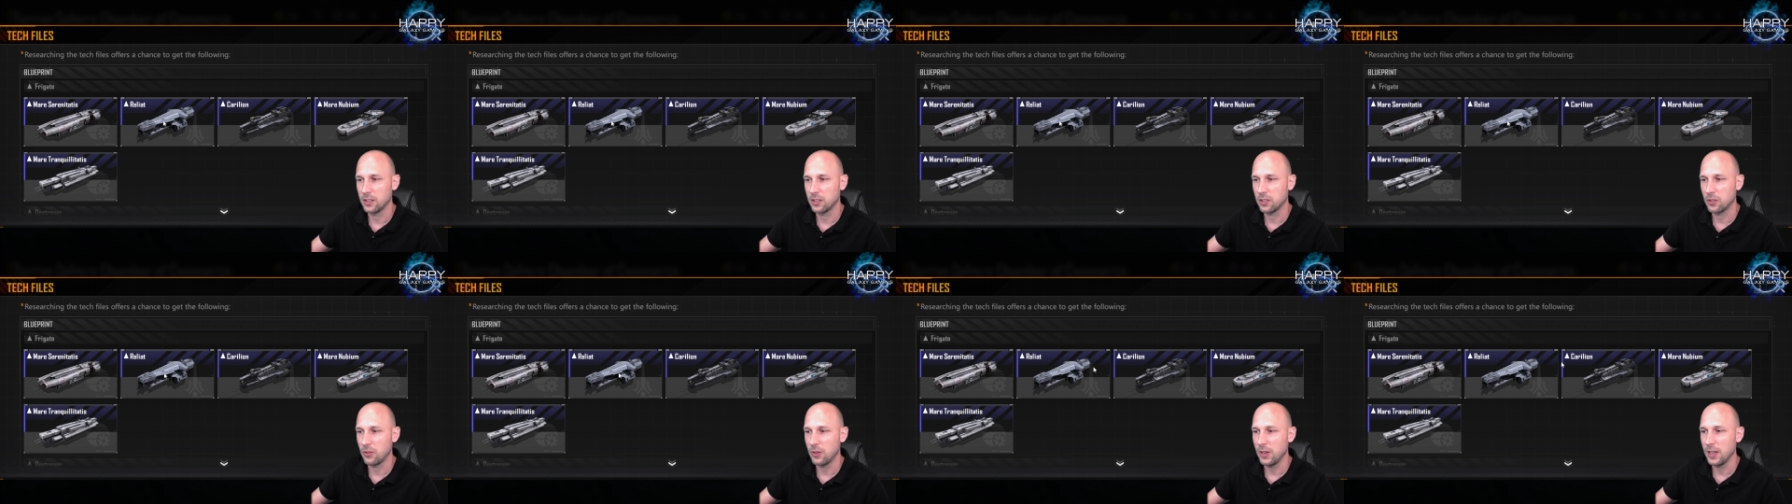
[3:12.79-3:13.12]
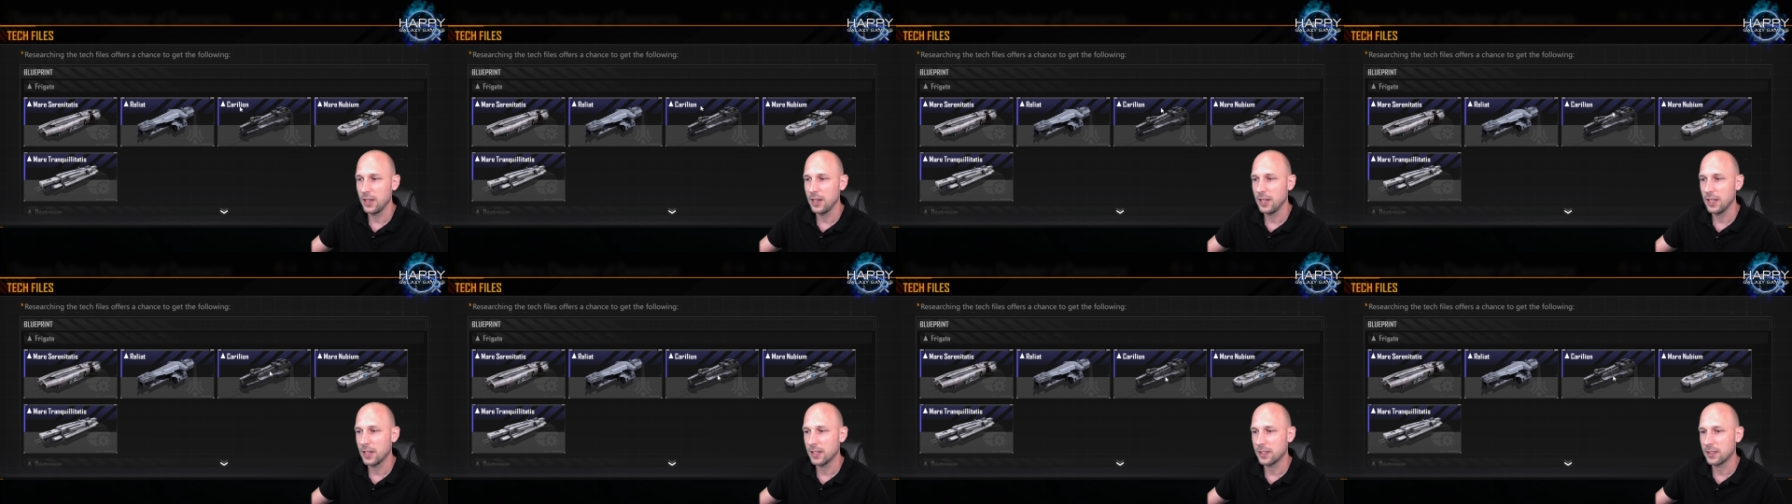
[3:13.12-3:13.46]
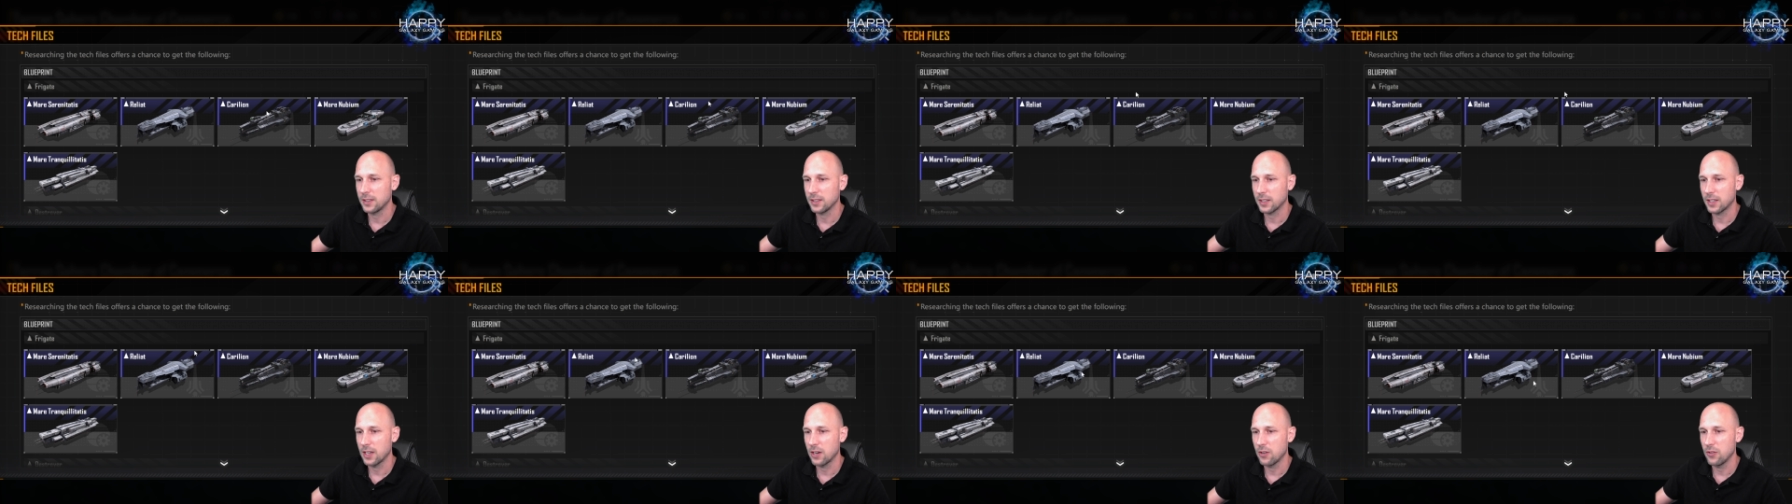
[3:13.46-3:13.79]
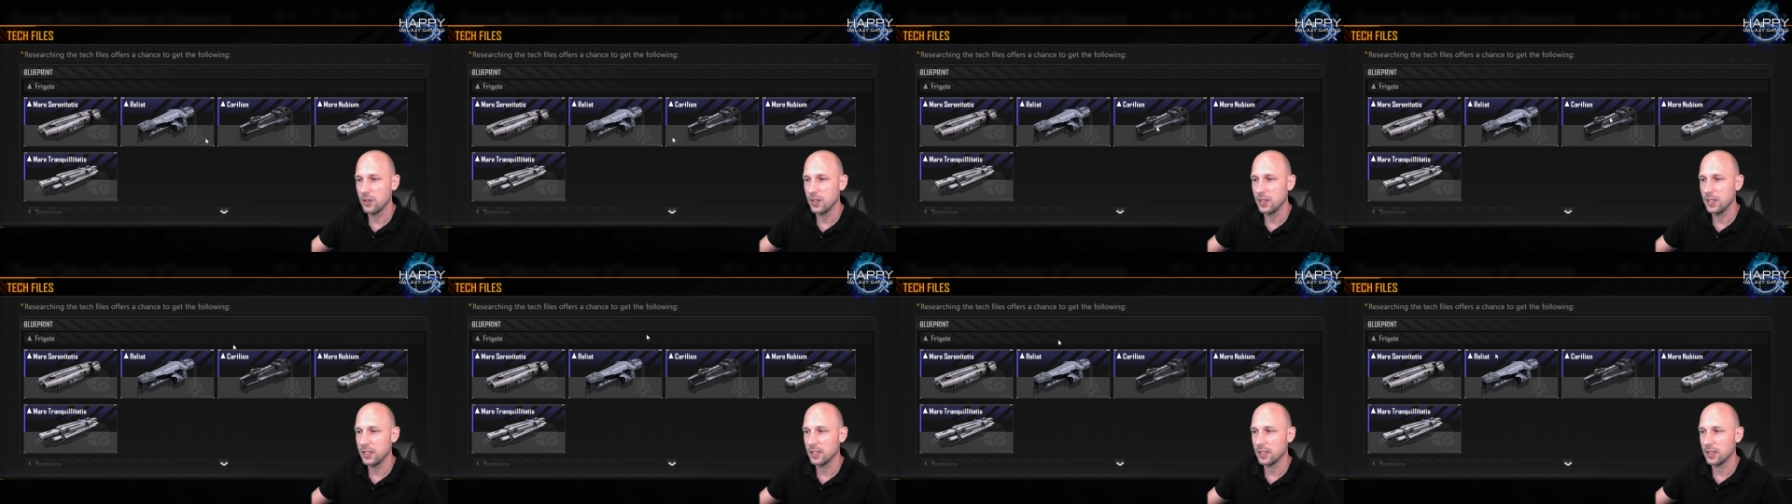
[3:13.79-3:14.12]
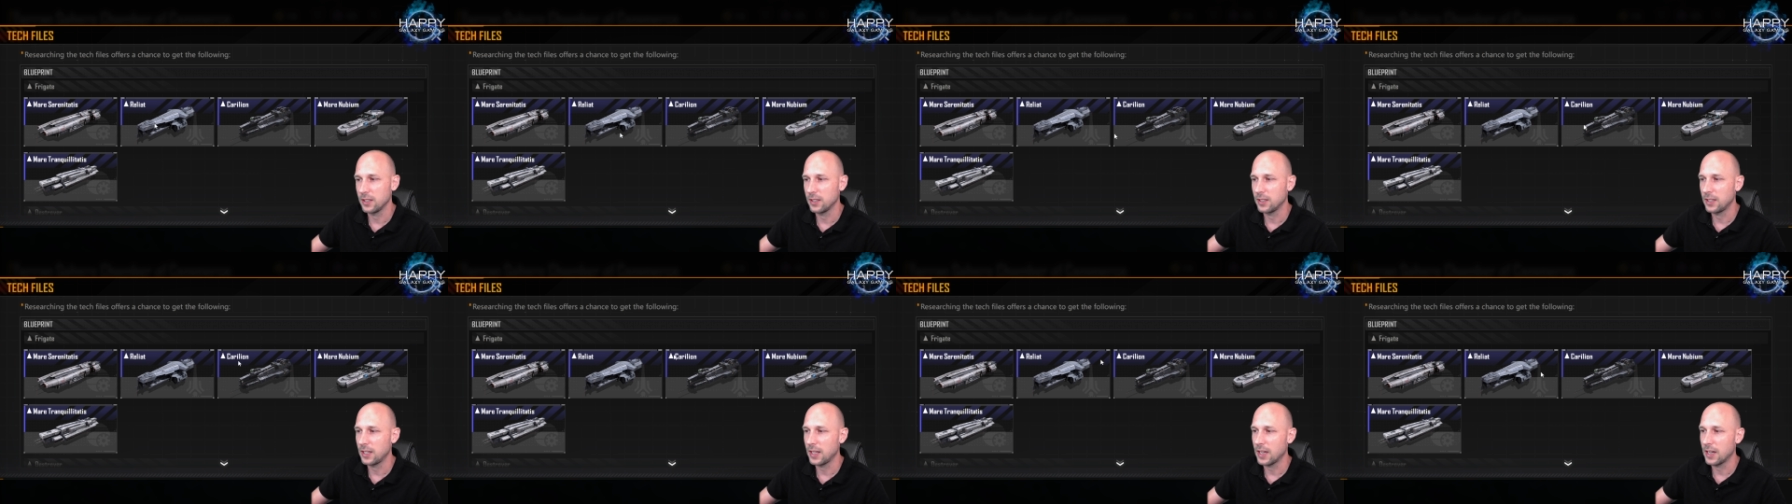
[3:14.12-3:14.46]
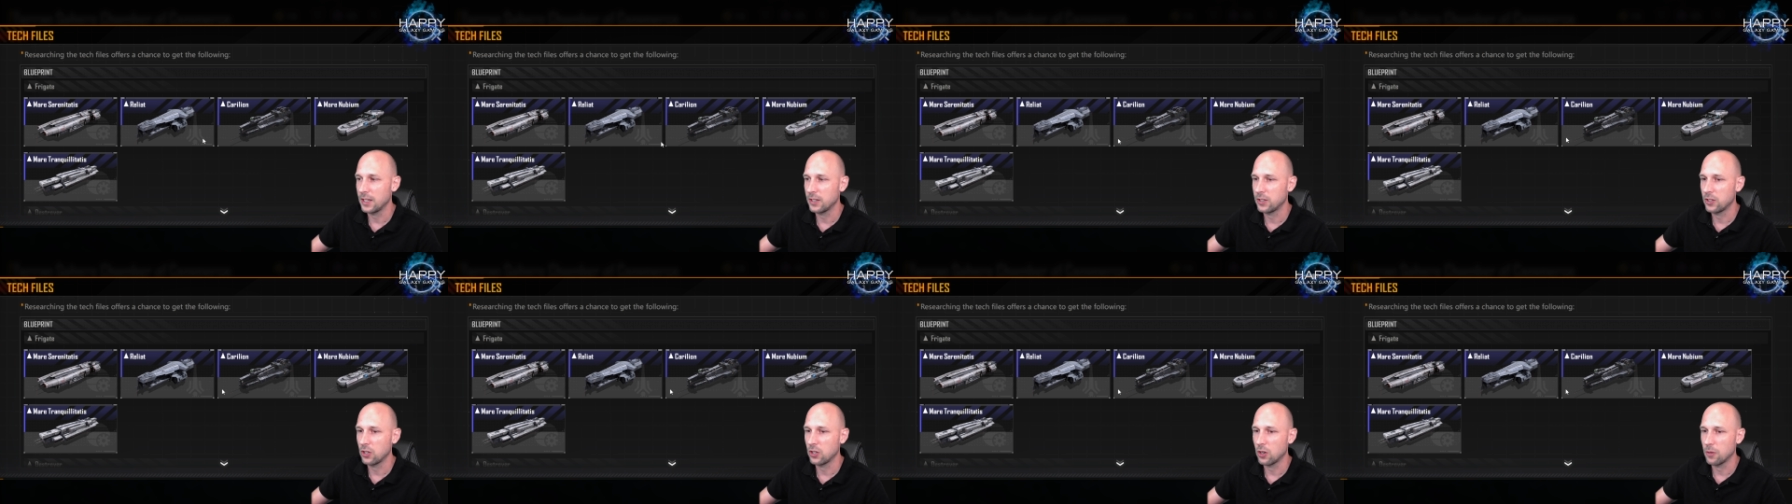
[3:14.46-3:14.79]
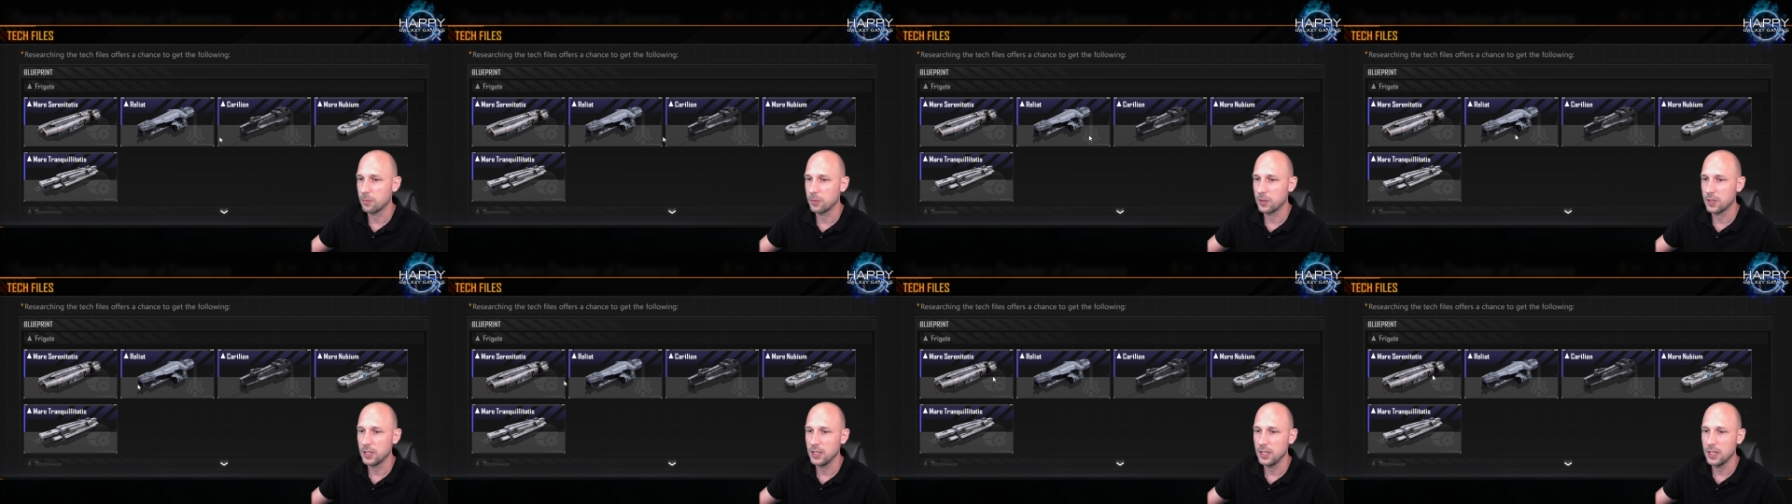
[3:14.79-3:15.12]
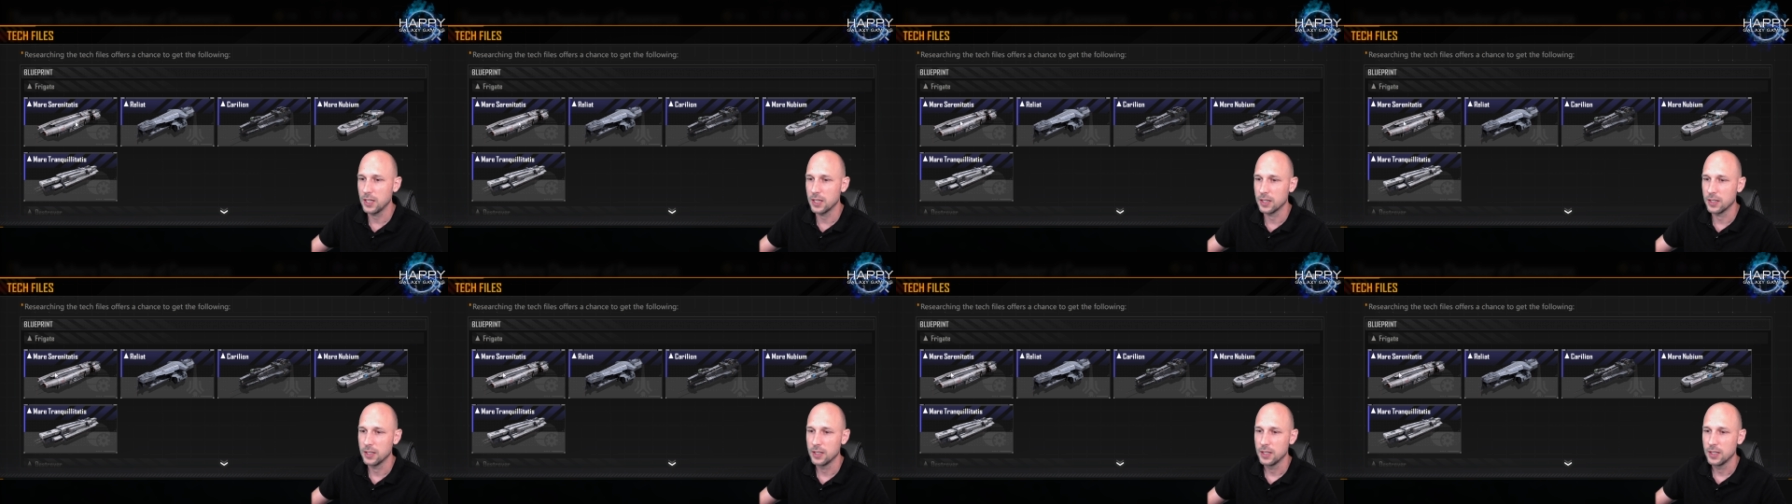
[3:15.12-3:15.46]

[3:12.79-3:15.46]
The Raeliat, the Carillion, they are top tier.